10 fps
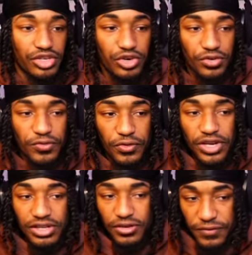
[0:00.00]

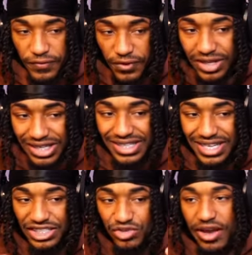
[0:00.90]
feeling
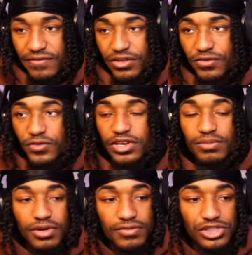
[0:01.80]
that you have the freedom
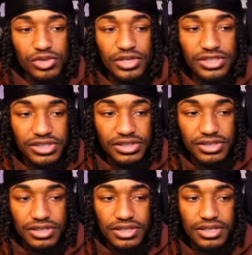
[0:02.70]
of choice,
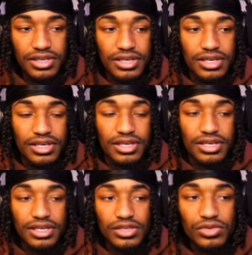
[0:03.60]

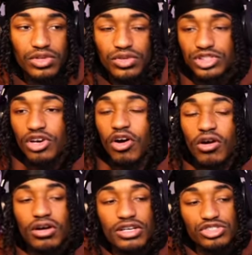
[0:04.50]
you lose
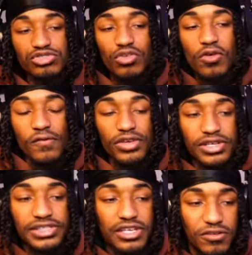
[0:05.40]
all control over
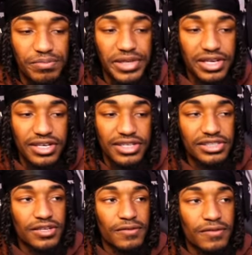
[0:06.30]
yourself, because
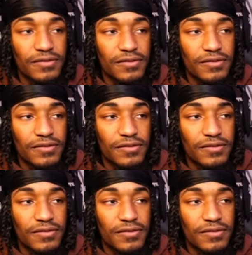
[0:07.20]
whatever